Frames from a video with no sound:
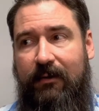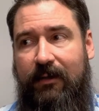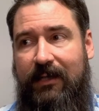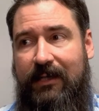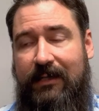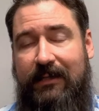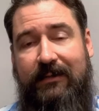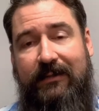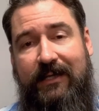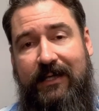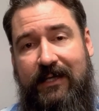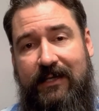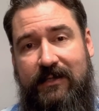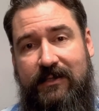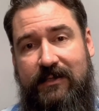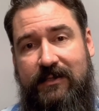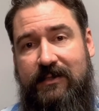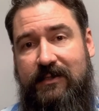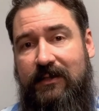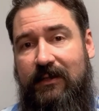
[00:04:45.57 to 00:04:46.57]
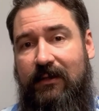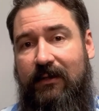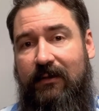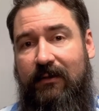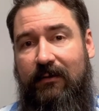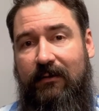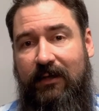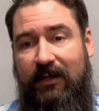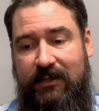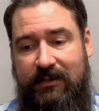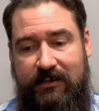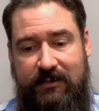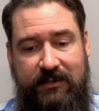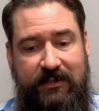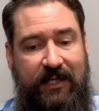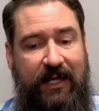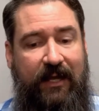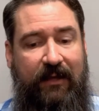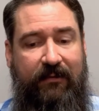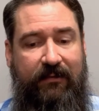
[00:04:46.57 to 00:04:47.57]
in his
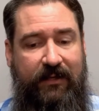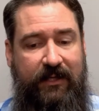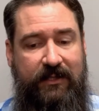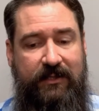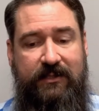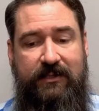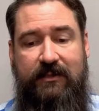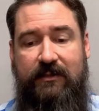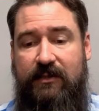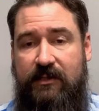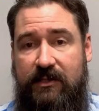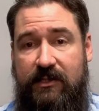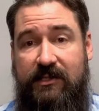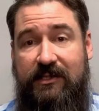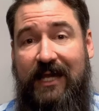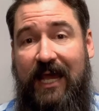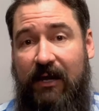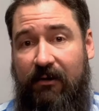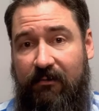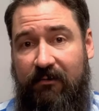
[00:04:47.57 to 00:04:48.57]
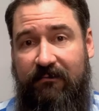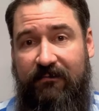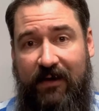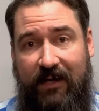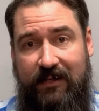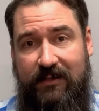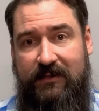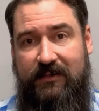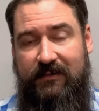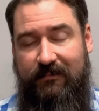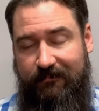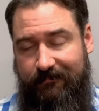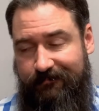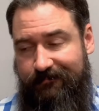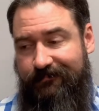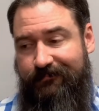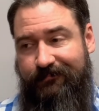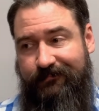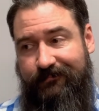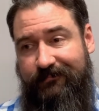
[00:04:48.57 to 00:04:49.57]
death, his sacrifice,
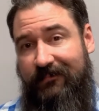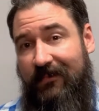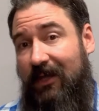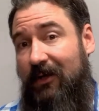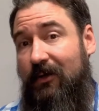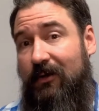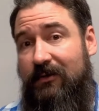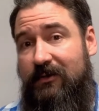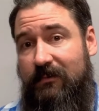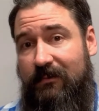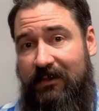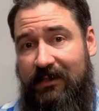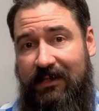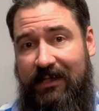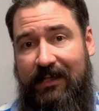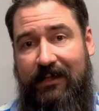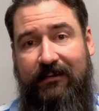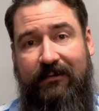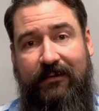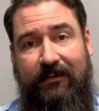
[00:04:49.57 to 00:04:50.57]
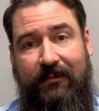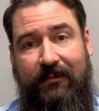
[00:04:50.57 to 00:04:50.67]
and ultimately